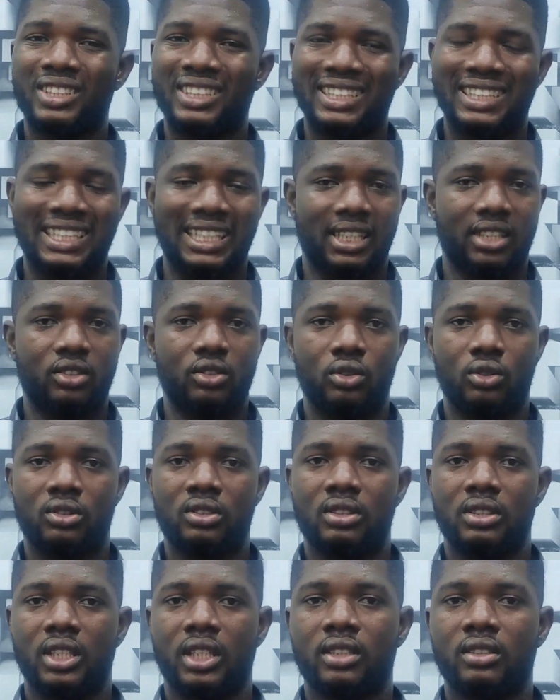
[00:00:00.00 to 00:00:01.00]
cannot
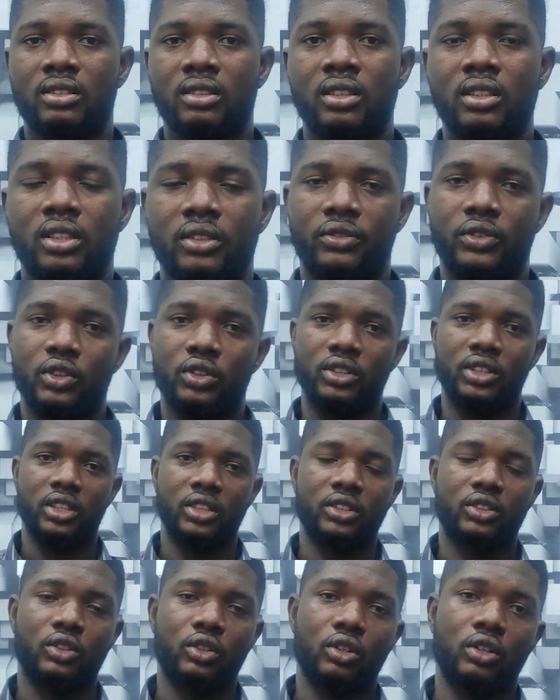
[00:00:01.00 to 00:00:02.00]
start. If your
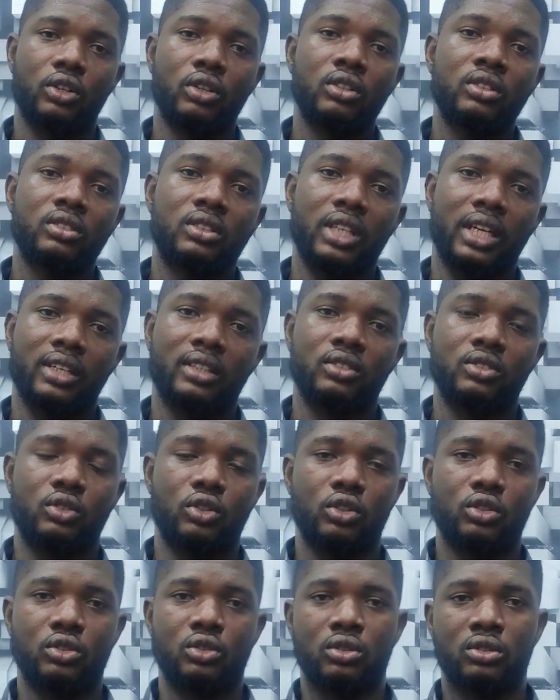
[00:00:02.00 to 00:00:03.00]
generator tank
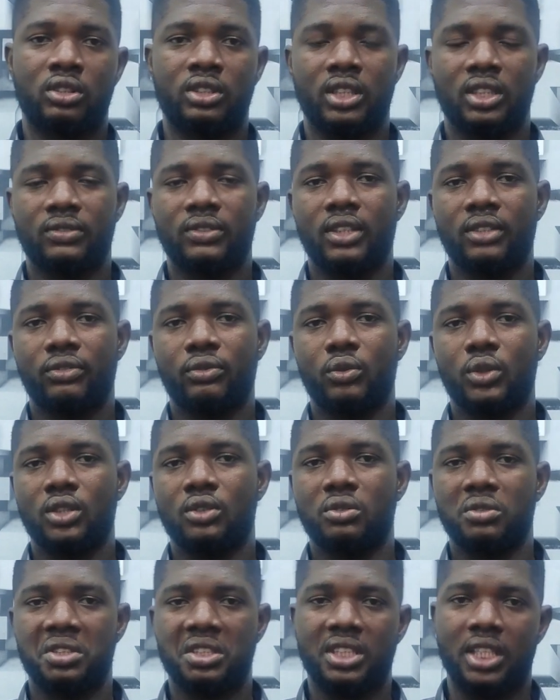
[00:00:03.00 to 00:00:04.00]
does not transfer fuel
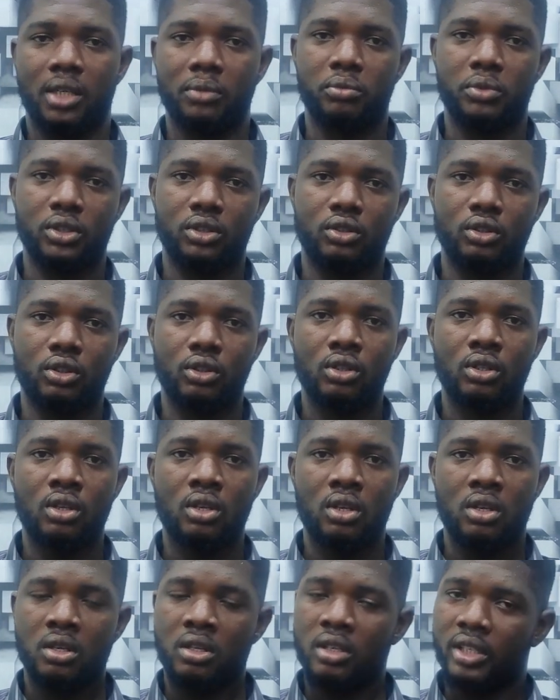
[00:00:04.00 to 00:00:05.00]
to the carburetor,
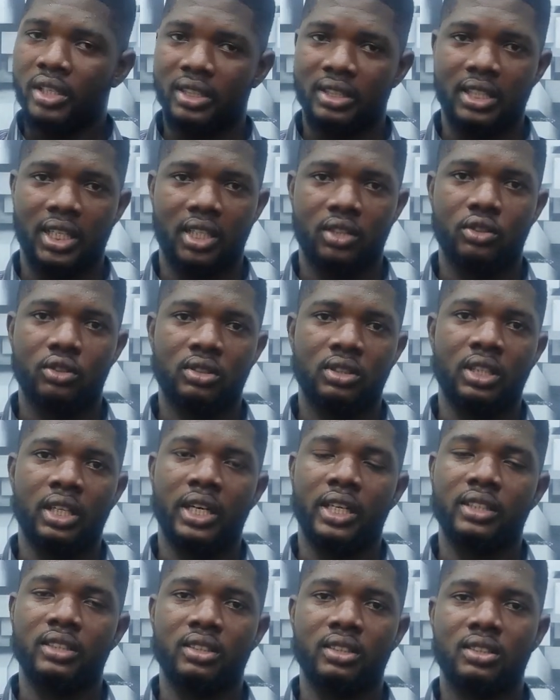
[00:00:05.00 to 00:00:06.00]
it cannot start,
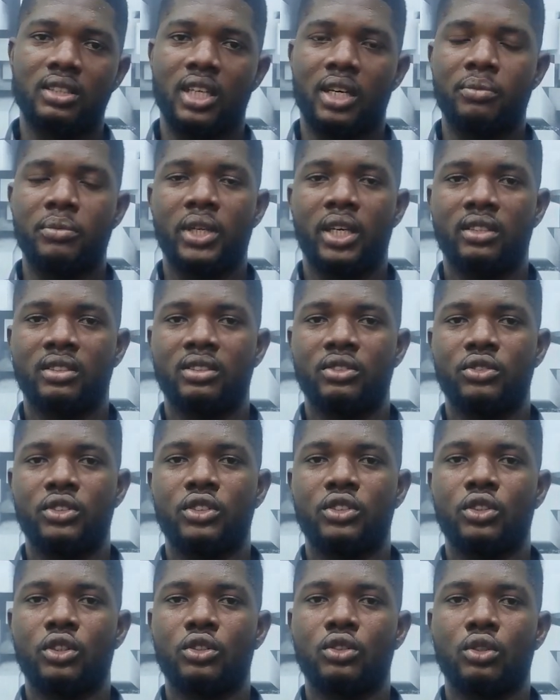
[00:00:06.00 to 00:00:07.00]
and this can be as a
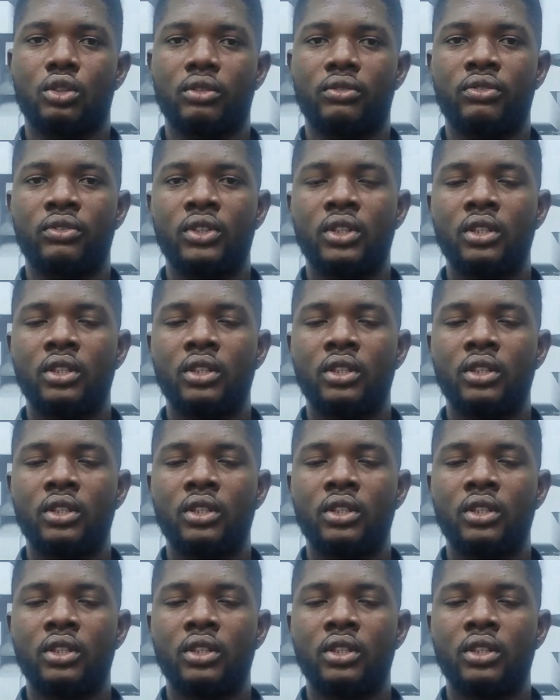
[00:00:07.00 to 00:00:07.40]
result of